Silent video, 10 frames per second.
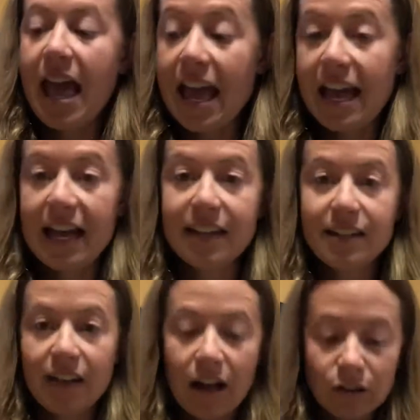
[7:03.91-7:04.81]

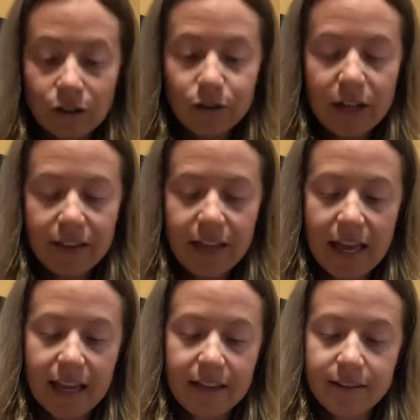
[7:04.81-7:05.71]
And I'll glue down the
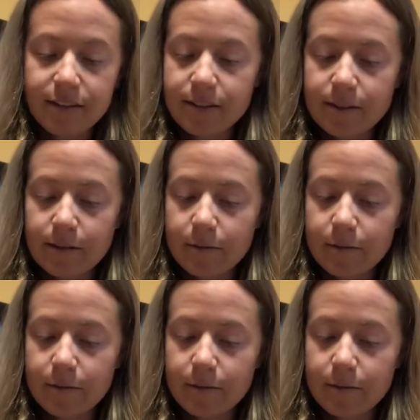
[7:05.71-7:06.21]
ends.